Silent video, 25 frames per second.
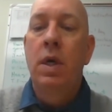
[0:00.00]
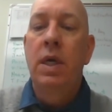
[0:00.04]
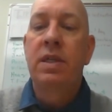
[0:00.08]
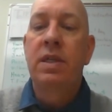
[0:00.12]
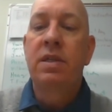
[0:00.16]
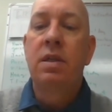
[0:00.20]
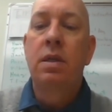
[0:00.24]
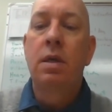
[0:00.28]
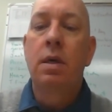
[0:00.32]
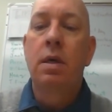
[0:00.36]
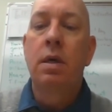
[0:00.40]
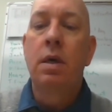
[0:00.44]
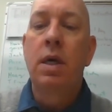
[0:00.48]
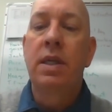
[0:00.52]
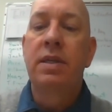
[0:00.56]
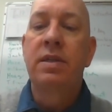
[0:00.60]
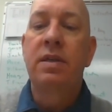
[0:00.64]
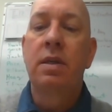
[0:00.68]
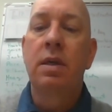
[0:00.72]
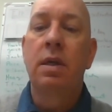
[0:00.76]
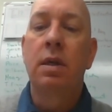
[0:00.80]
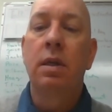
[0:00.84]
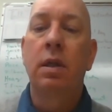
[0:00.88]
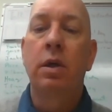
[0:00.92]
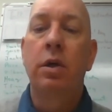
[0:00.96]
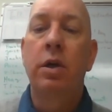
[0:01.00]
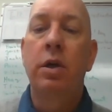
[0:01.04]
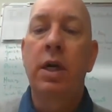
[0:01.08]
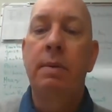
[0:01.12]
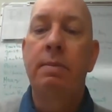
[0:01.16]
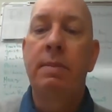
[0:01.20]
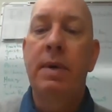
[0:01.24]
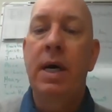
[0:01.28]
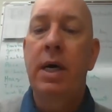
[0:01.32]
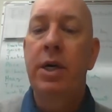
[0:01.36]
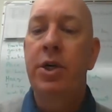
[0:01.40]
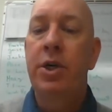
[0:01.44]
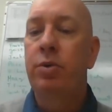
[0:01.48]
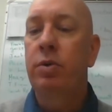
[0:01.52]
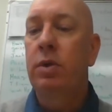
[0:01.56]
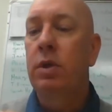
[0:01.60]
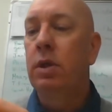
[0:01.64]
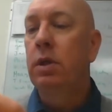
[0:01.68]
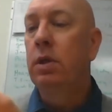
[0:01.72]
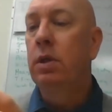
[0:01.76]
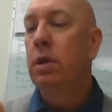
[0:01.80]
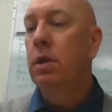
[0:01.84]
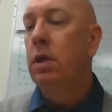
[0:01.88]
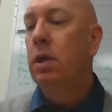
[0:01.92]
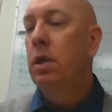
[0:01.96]
it's the learning
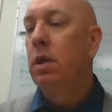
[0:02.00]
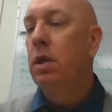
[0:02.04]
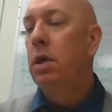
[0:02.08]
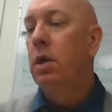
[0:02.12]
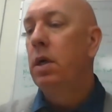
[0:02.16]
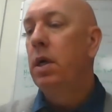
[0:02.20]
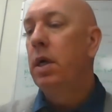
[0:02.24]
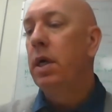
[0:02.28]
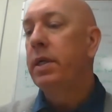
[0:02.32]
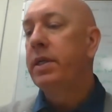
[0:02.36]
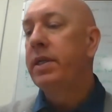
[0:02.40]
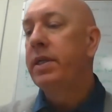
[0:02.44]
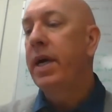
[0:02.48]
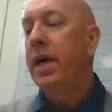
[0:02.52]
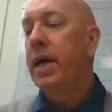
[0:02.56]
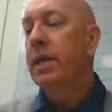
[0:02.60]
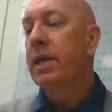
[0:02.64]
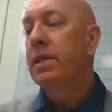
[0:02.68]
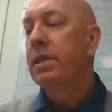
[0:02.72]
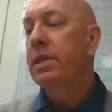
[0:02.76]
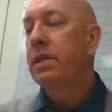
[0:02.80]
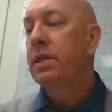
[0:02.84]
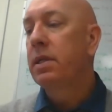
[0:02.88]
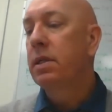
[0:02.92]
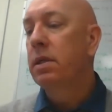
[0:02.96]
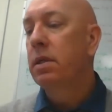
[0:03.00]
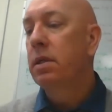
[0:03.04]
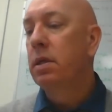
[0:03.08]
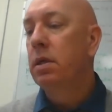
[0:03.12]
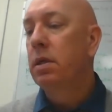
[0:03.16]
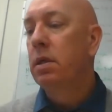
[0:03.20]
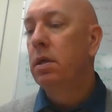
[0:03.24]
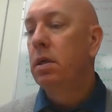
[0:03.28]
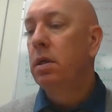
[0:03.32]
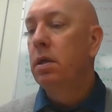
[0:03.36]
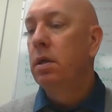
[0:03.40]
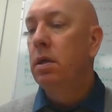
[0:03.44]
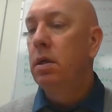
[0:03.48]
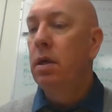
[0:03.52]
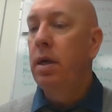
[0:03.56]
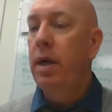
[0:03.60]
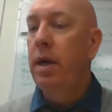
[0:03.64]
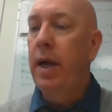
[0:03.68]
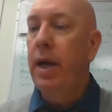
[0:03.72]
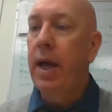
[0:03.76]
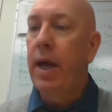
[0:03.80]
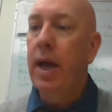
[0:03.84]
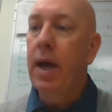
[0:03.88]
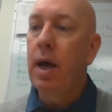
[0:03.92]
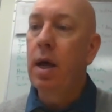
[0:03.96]
module, a test,
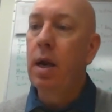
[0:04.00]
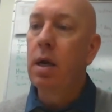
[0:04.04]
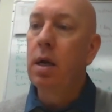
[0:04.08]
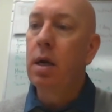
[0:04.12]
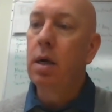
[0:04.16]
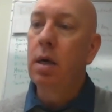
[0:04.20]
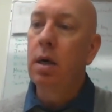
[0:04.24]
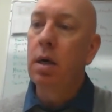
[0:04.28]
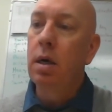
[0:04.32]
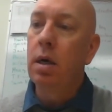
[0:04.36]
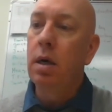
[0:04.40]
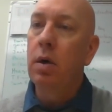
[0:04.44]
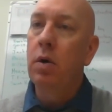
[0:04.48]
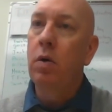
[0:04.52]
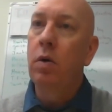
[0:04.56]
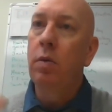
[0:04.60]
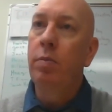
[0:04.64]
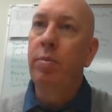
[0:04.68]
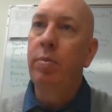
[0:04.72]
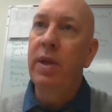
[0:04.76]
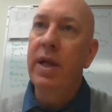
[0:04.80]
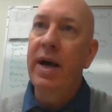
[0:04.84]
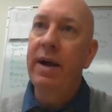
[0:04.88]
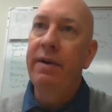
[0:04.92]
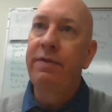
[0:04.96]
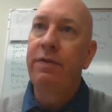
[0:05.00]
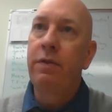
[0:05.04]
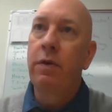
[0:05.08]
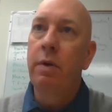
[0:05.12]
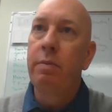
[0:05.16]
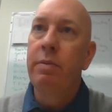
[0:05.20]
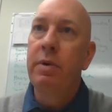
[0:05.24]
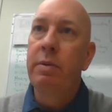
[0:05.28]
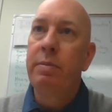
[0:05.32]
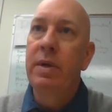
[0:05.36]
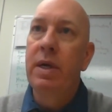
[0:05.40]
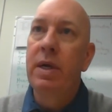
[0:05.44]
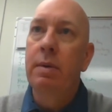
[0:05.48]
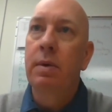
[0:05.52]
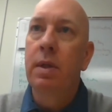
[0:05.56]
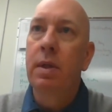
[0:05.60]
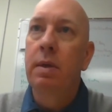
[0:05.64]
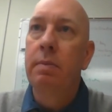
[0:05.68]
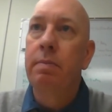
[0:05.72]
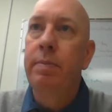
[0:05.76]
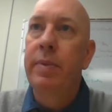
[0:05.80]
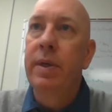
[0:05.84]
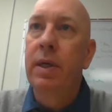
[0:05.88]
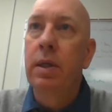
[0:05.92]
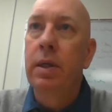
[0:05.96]
and a whole platform to be able
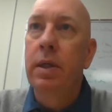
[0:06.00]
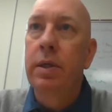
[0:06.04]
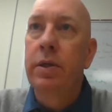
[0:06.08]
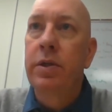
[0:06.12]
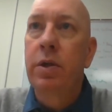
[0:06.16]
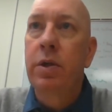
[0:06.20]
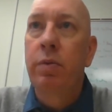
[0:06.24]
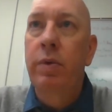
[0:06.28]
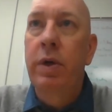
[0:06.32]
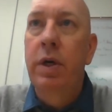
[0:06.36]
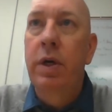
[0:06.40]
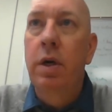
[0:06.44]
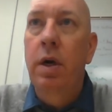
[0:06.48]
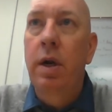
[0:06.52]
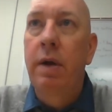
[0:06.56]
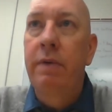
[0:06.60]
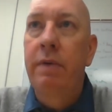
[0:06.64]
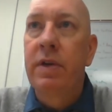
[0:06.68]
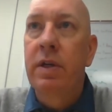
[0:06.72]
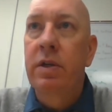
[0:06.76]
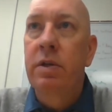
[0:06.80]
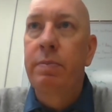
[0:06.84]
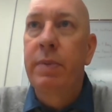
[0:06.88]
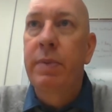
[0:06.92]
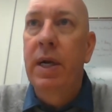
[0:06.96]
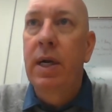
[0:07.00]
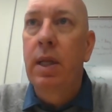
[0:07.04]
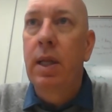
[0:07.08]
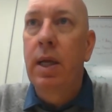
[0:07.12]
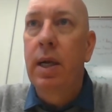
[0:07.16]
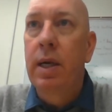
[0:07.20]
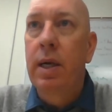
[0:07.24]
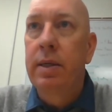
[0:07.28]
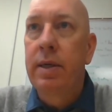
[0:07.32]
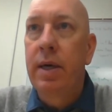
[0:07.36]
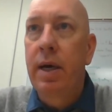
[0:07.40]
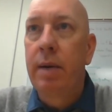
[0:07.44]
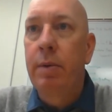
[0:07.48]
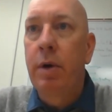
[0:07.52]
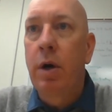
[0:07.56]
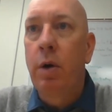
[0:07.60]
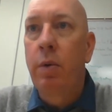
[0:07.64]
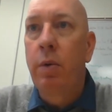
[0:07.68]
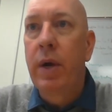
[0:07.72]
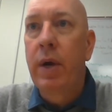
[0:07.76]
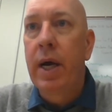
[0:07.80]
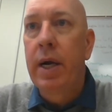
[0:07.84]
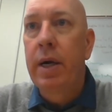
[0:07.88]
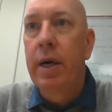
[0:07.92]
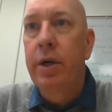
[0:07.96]
to build it so we don't have to spend a lot of time.
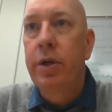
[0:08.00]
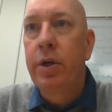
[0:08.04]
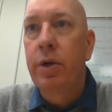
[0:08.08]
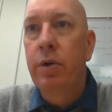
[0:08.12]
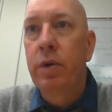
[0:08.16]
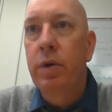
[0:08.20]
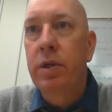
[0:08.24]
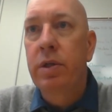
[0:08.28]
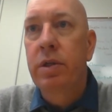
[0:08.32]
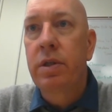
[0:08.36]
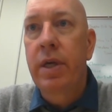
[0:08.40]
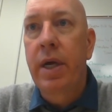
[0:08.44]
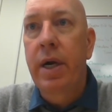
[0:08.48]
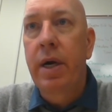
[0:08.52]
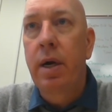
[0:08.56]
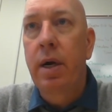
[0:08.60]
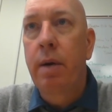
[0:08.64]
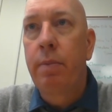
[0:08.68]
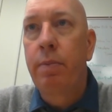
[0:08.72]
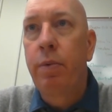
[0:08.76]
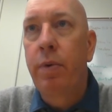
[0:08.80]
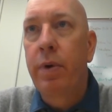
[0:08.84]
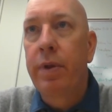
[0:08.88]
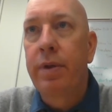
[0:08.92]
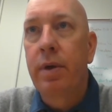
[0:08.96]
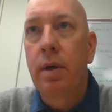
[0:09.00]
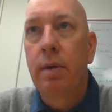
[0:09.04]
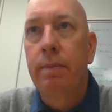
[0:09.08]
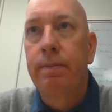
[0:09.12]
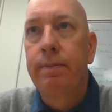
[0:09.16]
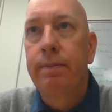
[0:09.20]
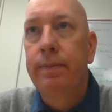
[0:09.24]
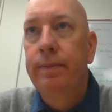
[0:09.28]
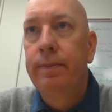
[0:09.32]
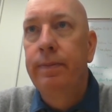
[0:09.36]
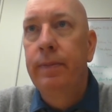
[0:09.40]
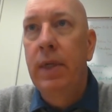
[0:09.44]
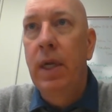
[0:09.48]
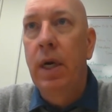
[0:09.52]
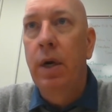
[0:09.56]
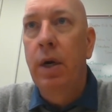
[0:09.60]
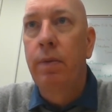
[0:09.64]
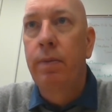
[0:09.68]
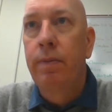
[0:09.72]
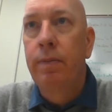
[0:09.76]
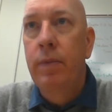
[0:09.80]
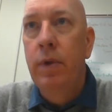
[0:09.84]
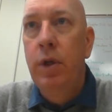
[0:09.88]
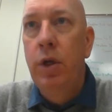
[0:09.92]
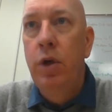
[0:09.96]
All we got to do is set it up with a
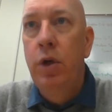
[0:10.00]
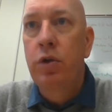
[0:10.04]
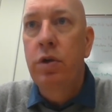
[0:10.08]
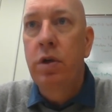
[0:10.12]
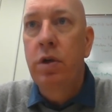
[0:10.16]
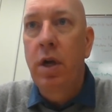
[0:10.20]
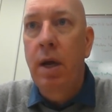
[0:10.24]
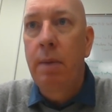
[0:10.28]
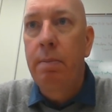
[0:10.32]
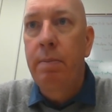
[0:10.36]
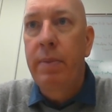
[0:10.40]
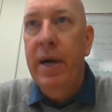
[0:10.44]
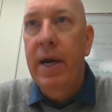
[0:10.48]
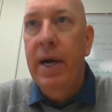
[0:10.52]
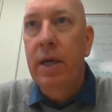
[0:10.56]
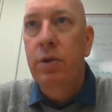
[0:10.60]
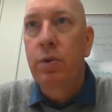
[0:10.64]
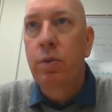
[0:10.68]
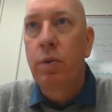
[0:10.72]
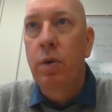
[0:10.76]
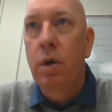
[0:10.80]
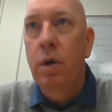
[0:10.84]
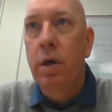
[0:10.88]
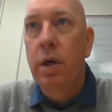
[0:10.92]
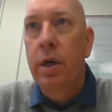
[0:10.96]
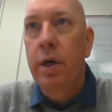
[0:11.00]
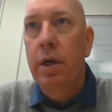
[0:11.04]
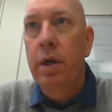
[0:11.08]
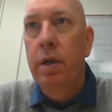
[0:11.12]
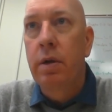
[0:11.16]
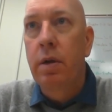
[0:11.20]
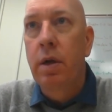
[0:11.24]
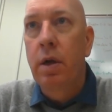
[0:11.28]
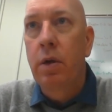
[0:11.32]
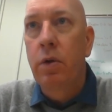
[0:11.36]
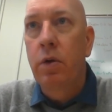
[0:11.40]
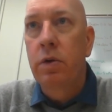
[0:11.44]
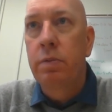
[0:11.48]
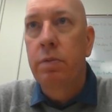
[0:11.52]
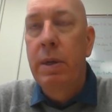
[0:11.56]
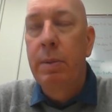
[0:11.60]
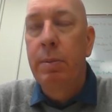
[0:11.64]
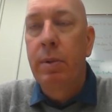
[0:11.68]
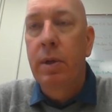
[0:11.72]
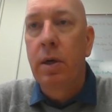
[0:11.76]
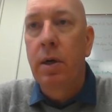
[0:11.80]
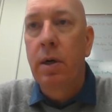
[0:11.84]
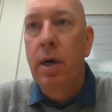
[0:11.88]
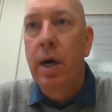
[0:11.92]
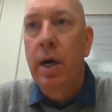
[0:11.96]
username, password, and those
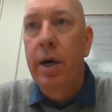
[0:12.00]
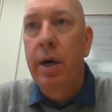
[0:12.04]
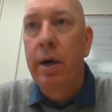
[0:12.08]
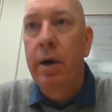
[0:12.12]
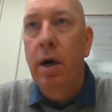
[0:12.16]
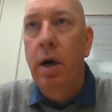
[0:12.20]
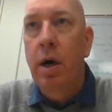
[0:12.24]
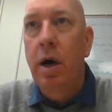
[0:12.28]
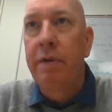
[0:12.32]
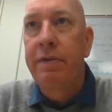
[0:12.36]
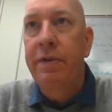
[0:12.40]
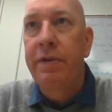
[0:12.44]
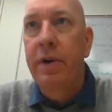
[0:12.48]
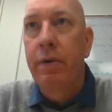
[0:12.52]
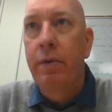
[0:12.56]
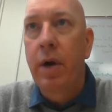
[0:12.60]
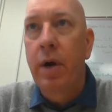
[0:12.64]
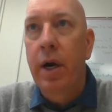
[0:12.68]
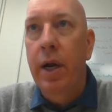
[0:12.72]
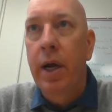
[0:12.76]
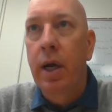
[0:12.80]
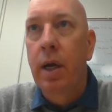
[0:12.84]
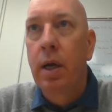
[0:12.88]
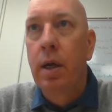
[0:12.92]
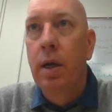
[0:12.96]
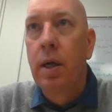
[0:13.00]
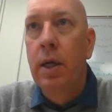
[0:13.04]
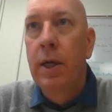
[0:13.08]
people are off and running.